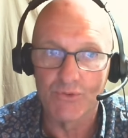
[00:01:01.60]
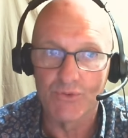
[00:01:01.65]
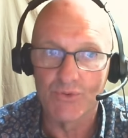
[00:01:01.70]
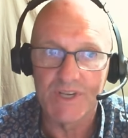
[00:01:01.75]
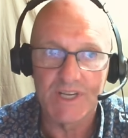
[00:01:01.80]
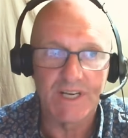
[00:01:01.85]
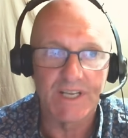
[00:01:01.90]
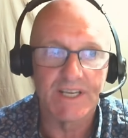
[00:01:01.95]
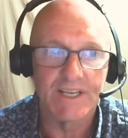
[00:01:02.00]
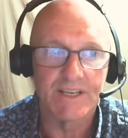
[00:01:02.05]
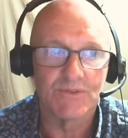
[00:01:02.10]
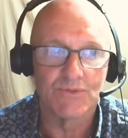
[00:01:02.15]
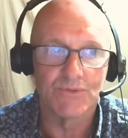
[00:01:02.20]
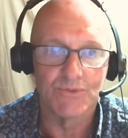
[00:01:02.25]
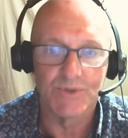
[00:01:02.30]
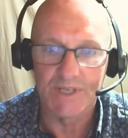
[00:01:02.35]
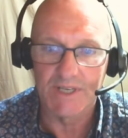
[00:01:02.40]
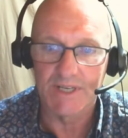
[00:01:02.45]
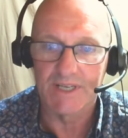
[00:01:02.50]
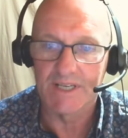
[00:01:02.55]
really,
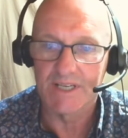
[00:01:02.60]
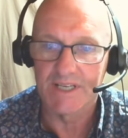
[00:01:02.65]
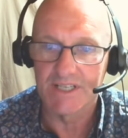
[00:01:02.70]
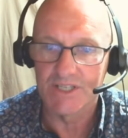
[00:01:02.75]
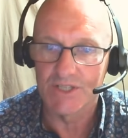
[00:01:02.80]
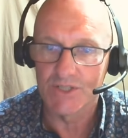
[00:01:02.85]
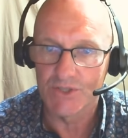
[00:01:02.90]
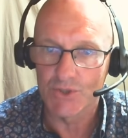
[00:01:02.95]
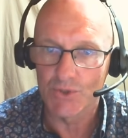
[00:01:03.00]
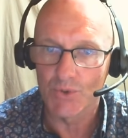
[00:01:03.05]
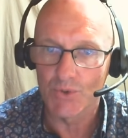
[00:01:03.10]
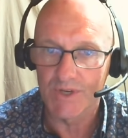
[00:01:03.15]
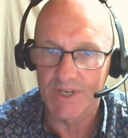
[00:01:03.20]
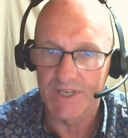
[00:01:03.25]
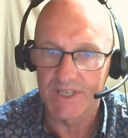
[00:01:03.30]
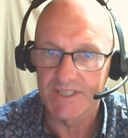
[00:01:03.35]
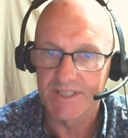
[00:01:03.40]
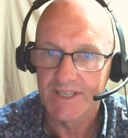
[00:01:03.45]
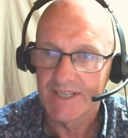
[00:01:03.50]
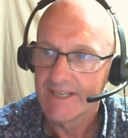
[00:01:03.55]
really
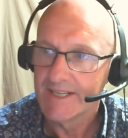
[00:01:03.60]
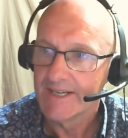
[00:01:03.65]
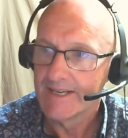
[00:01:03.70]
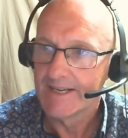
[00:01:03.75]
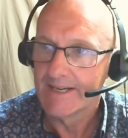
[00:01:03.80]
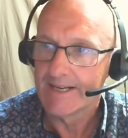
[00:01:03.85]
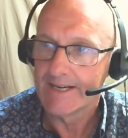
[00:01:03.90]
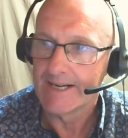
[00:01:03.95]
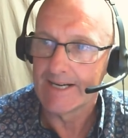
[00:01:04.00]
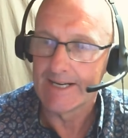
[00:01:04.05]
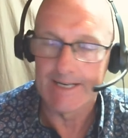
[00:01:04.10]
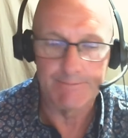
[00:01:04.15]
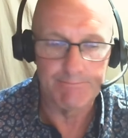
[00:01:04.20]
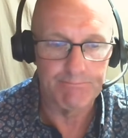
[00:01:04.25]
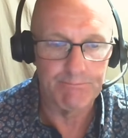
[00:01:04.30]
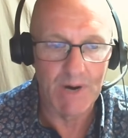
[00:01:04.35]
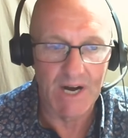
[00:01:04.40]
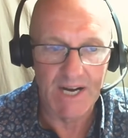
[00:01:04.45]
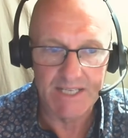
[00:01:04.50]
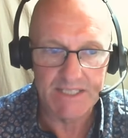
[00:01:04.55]
enjoyed
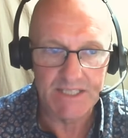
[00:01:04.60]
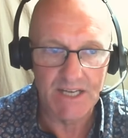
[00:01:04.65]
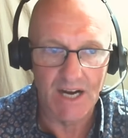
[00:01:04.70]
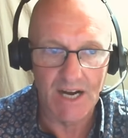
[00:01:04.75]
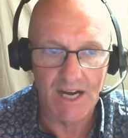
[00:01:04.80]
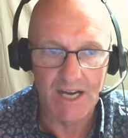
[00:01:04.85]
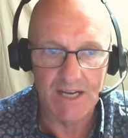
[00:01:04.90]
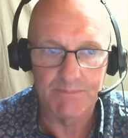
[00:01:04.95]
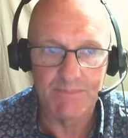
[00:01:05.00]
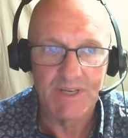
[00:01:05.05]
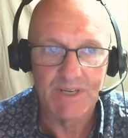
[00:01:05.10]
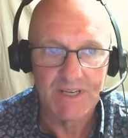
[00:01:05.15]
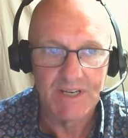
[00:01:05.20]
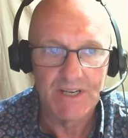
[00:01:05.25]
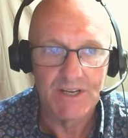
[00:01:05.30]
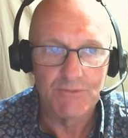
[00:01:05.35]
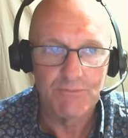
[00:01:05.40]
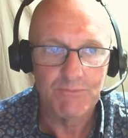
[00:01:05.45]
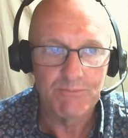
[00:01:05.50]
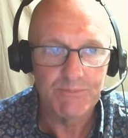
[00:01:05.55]
my time
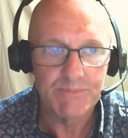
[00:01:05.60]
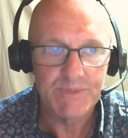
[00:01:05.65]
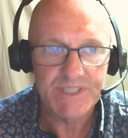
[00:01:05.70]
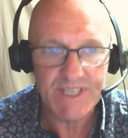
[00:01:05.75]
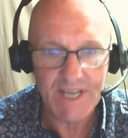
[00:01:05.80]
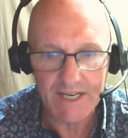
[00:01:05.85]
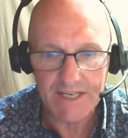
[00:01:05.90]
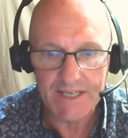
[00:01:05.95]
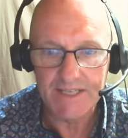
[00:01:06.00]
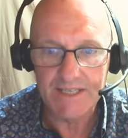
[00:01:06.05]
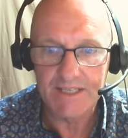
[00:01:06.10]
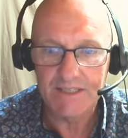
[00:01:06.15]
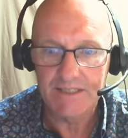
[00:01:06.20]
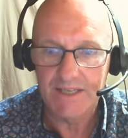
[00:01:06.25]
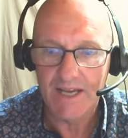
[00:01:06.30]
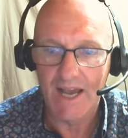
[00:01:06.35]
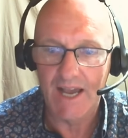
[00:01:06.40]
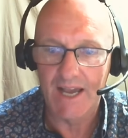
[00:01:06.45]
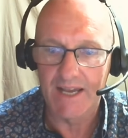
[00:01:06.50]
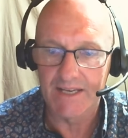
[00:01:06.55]
studying
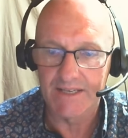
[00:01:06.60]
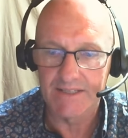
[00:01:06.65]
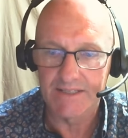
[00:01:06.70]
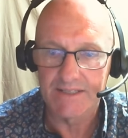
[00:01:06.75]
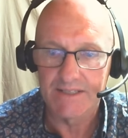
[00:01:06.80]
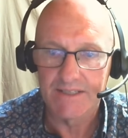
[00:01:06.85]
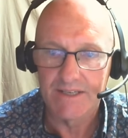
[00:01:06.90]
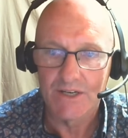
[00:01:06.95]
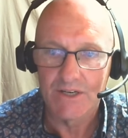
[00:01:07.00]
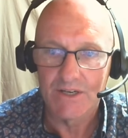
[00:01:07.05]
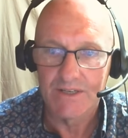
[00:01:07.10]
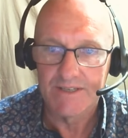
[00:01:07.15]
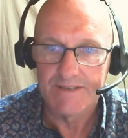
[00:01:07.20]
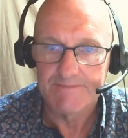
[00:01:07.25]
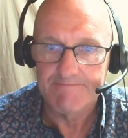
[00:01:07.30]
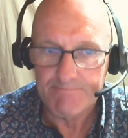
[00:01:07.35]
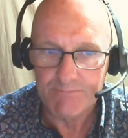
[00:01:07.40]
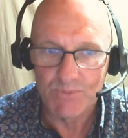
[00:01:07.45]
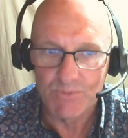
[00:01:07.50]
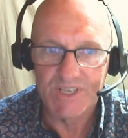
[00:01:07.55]
and
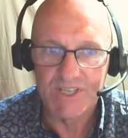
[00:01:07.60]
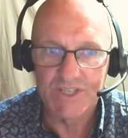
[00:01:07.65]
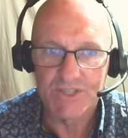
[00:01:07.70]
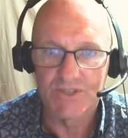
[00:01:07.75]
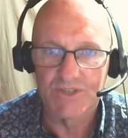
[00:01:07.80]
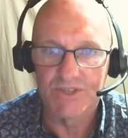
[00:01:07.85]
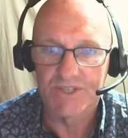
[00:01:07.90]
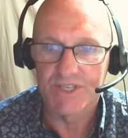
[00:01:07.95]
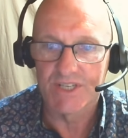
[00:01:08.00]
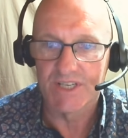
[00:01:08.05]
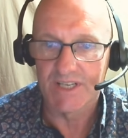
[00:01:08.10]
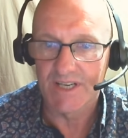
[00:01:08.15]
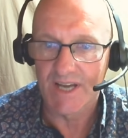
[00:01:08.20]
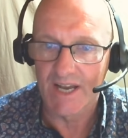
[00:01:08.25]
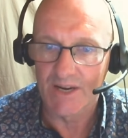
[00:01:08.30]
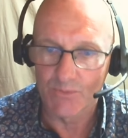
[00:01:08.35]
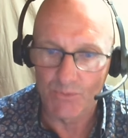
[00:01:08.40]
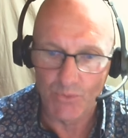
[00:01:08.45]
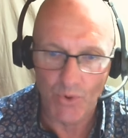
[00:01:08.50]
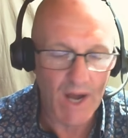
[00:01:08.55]
researching
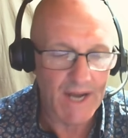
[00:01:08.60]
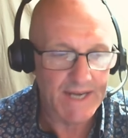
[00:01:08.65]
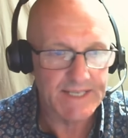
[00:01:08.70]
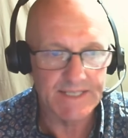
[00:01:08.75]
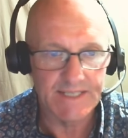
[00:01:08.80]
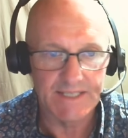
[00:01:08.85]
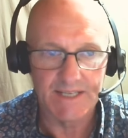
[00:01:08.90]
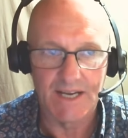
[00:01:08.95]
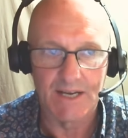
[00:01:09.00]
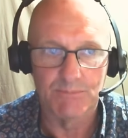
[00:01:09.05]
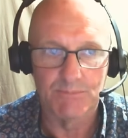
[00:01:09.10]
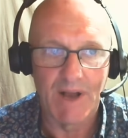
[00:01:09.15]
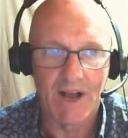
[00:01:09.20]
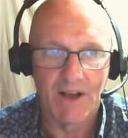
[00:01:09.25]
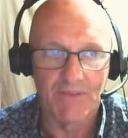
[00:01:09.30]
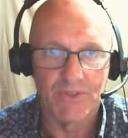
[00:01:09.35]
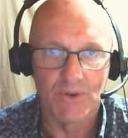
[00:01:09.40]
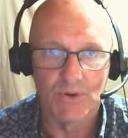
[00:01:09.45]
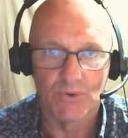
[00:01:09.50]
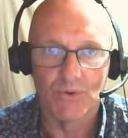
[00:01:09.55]
and writing
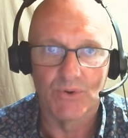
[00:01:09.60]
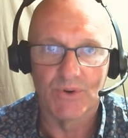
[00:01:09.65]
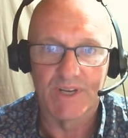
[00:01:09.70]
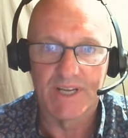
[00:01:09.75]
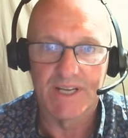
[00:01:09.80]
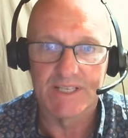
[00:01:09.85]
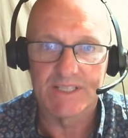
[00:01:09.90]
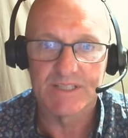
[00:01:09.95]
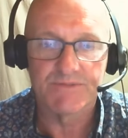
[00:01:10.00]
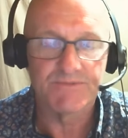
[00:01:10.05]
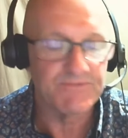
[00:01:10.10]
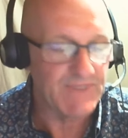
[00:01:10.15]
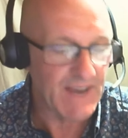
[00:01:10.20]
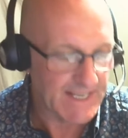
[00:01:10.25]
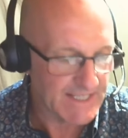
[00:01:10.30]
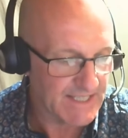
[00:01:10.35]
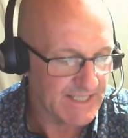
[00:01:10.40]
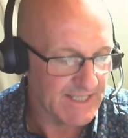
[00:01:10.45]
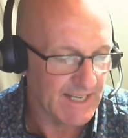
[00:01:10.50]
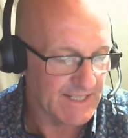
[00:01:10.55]
about the law. It's
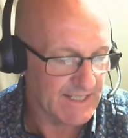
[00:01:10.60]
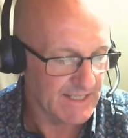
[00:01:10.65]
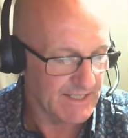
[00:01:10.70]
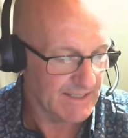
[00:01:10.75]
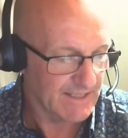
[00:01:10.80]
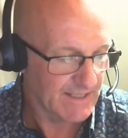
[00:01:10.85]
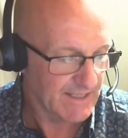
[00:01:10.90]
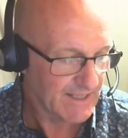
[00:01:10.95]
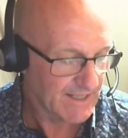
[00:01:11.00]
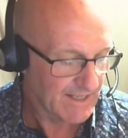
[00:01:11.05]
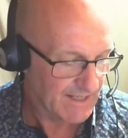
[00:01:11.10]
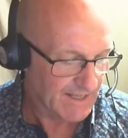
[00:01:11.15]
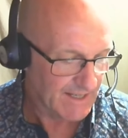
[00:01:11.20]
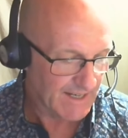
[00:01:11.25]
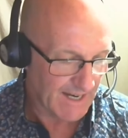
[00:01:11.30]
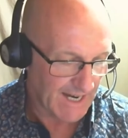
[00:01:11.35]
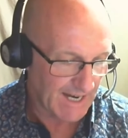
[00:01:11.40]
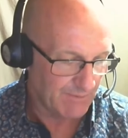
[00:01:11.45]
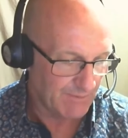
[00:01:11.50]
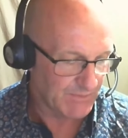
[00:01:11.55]
fascinating
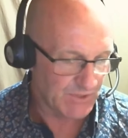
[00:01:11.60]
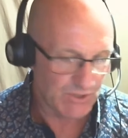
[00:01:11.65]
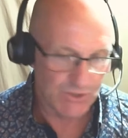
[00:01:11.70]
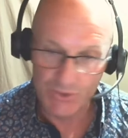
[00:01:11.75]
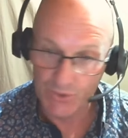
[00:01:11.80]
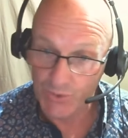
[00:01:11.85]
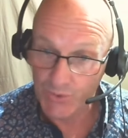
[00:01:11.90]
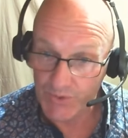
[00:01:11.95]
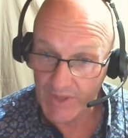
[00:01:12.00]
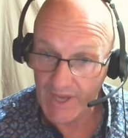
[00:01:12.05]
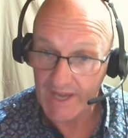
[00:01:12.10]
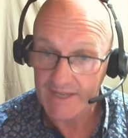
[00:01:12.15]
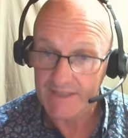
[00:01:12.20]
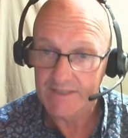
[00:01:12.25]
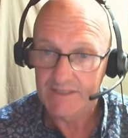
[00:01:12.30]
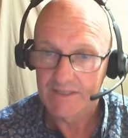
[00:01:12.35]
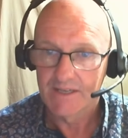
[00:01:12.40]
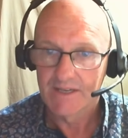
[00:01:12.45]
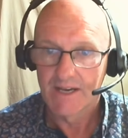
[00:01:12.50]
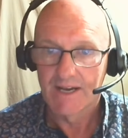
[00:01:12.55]
to do that.
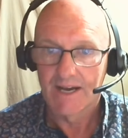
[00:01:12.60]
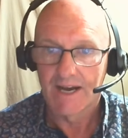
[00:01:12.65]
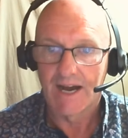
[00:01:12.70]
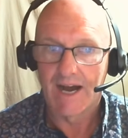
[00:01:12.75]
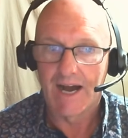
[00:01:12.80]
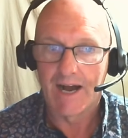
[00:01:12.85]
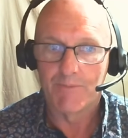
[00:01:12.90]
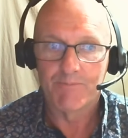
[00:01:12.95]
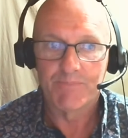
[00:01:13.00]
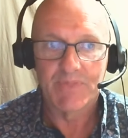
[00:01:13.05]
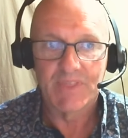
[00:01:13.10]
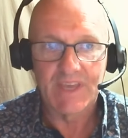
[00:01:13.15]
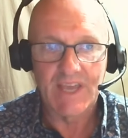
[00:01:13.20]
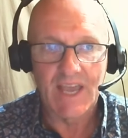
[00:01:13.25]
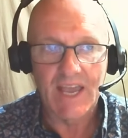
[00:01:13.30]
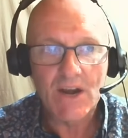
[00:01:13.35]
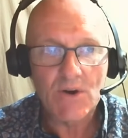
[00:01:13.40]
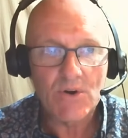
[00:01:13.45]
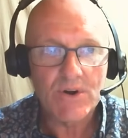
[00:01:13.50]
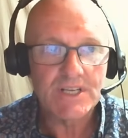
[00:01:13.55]

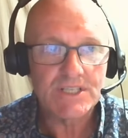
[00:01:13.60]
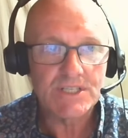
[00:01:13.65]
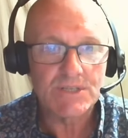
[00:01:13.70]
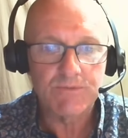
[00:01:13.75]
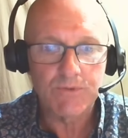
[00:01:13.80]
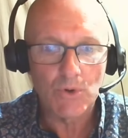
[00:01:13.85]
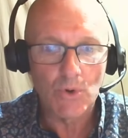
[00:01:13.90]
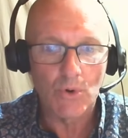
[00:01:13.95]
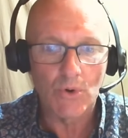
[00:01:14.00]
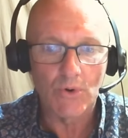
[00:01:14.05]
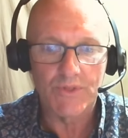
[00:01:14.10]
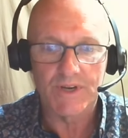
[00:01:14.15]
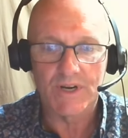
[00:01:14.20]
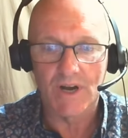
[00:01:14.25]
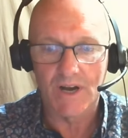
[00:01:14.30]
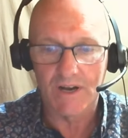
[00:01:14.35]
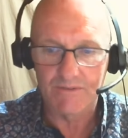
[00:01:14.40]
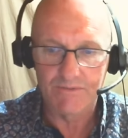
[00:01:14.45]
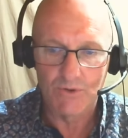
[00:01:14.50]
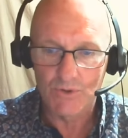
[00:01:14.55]
The areas of law that
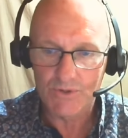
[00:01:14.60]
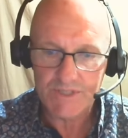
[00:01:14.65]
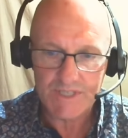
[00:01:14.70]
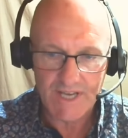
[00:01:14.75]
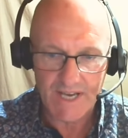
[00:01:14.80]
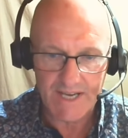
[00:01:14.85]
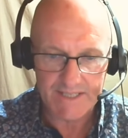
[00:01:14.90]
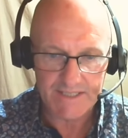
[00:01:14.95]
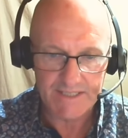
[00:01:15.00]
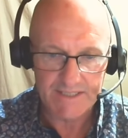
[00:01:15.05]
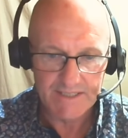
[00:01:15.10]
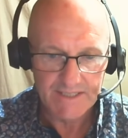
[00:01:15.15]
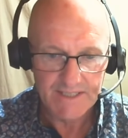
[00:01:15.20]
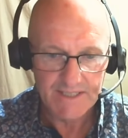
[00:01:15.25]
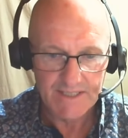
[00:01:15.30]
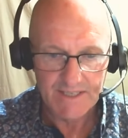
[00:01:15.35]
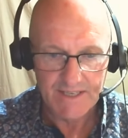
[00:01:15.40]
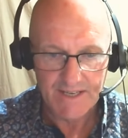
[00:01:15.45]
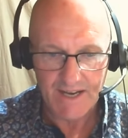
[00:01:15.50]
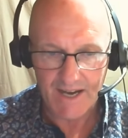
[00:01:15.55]
I've looked at
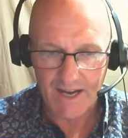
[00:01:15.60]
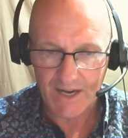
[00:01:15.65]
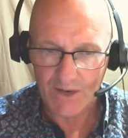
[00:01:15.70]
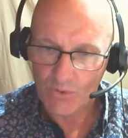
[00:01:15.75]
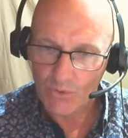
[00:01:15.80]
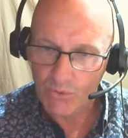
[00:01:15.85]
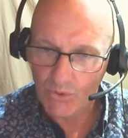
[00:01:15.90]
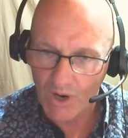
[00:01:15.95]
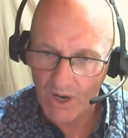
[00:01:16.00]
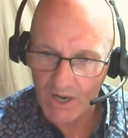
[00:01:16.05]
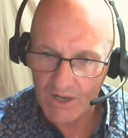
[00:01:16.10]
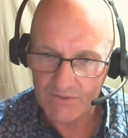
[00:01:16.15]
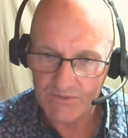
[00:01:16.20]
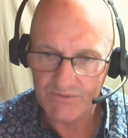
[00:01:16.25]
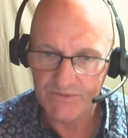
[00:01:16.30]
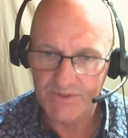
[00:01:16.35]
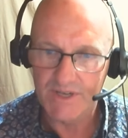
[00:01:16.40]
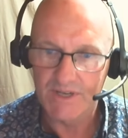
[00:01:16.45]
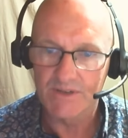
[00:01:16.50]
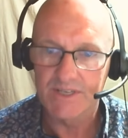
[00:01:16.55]
are quite
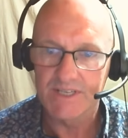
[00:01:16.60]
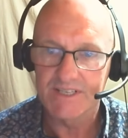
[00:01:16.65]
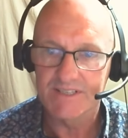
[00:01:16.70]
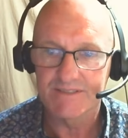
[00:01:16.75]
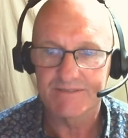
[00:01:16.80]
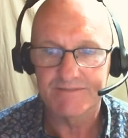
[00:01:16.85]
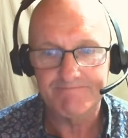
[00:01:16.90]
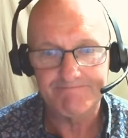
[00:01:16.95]
varied,